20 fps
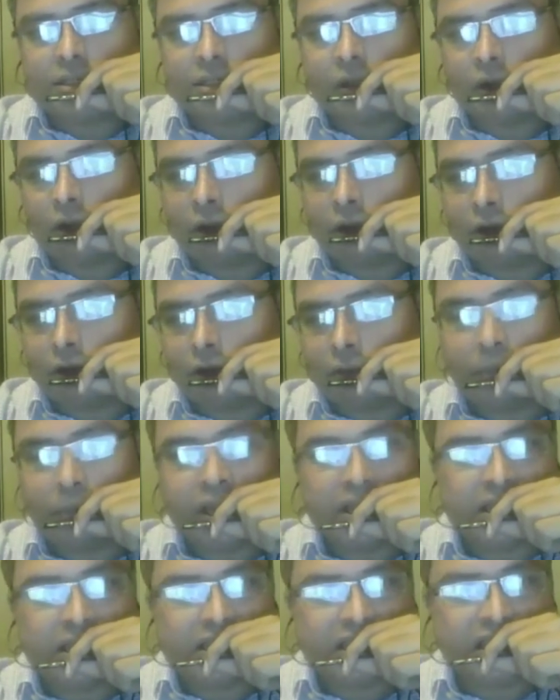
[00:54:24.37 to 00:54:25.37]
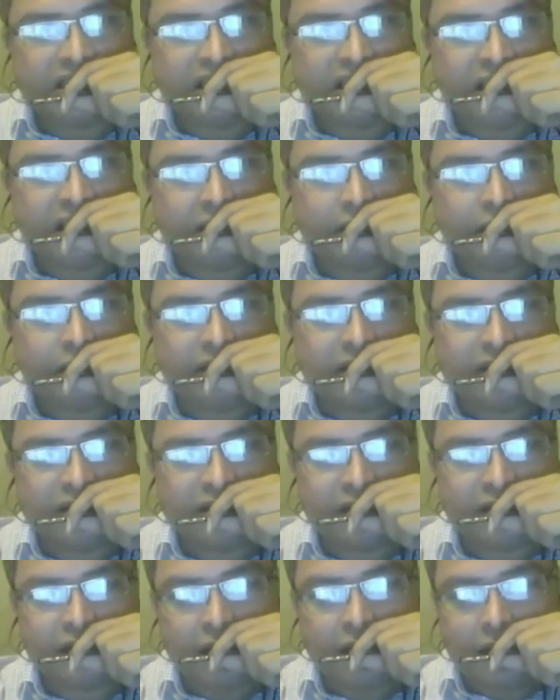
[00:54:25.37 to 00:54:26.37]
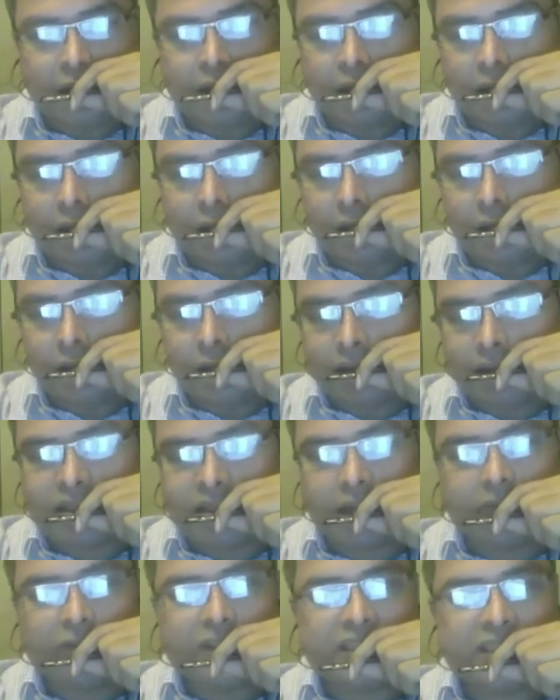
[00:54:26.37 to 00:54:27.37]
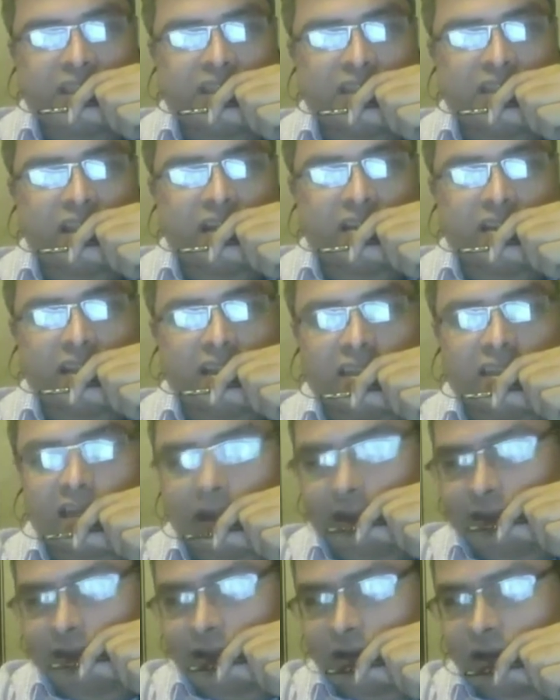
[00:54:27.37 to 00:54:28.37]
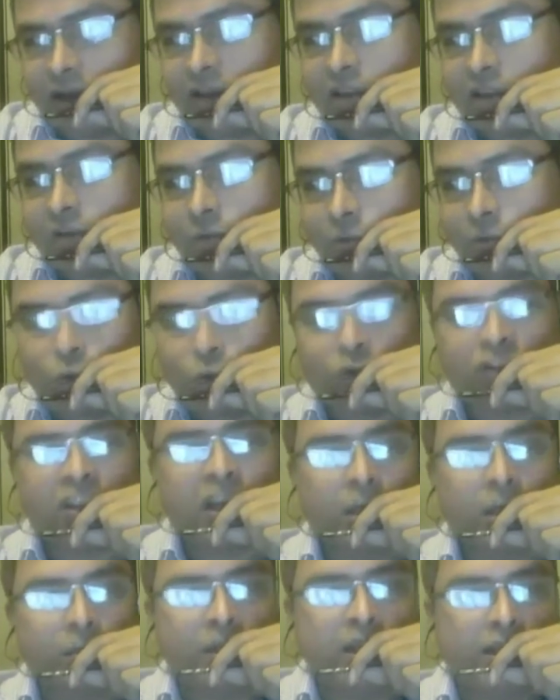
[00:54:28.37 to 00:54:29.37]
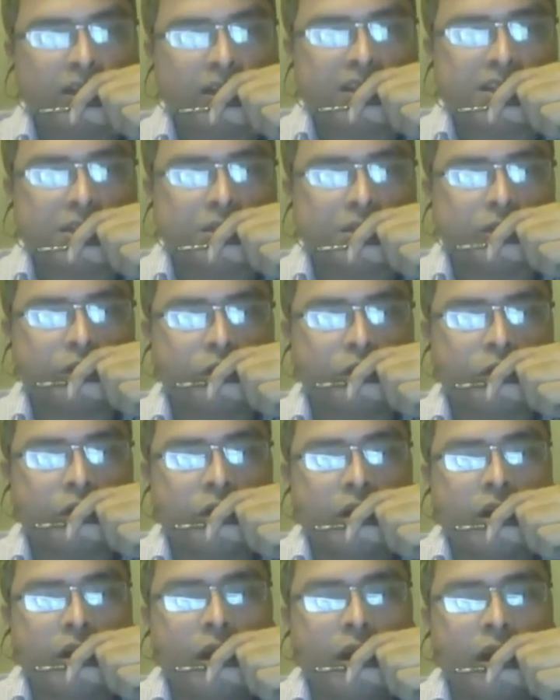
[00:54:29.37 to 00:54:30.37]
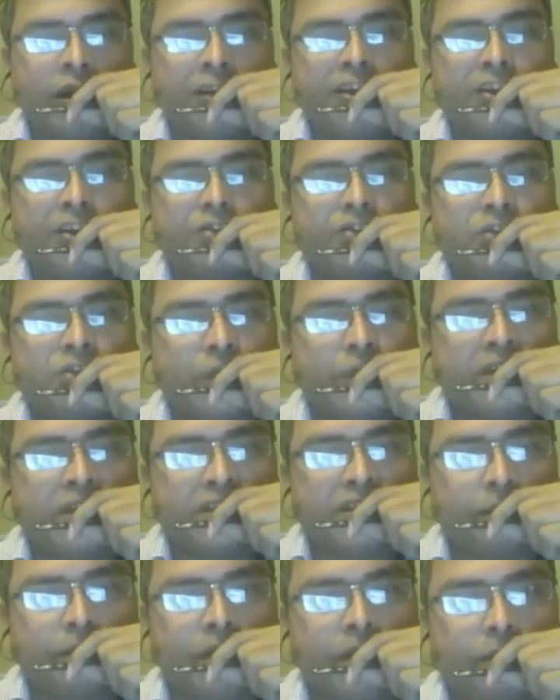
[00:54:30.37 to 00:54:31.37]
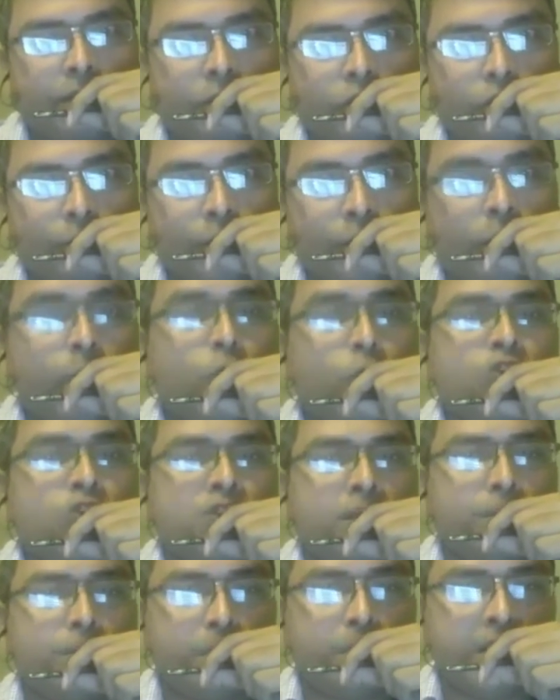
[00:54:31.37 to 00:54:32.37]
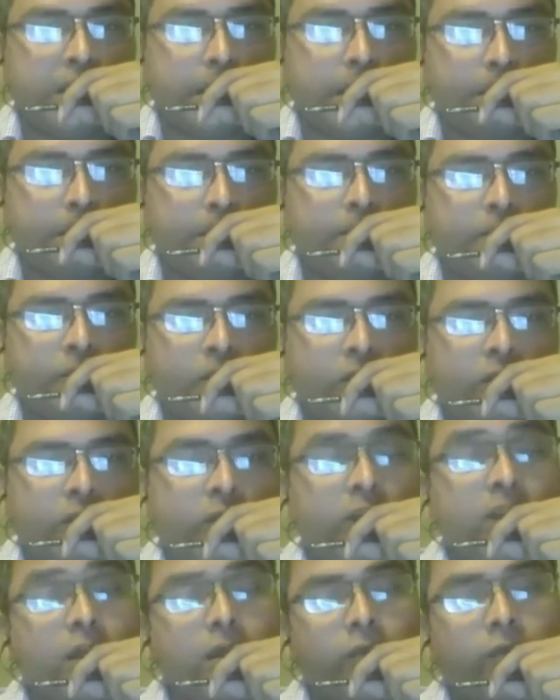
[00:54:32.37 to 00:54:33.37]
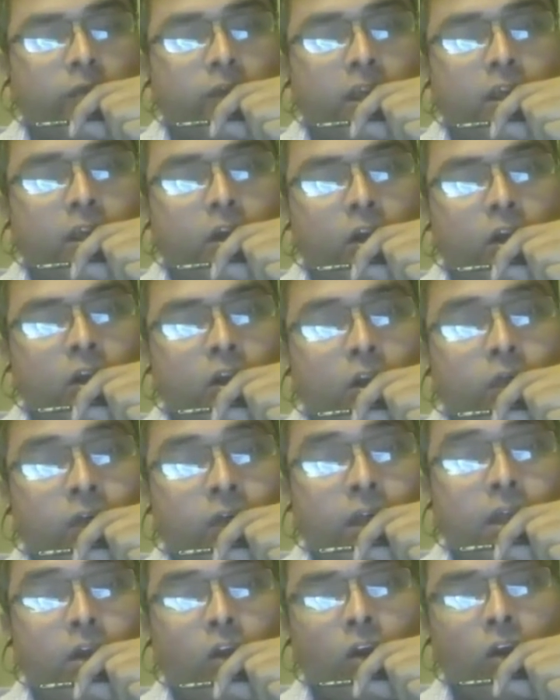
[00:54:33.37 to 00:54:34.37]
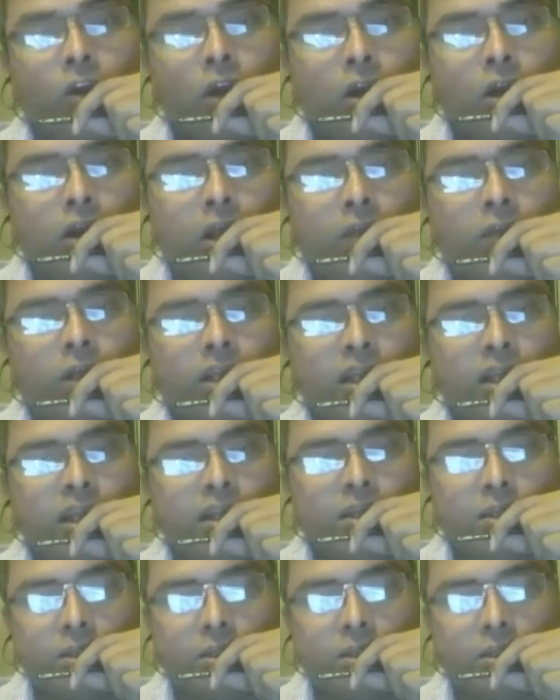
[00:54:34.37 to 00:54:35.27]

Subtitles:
or buying certain advertising services and things like that. And the fourth element is I need to spend some time to promote MPA, whether or not I will get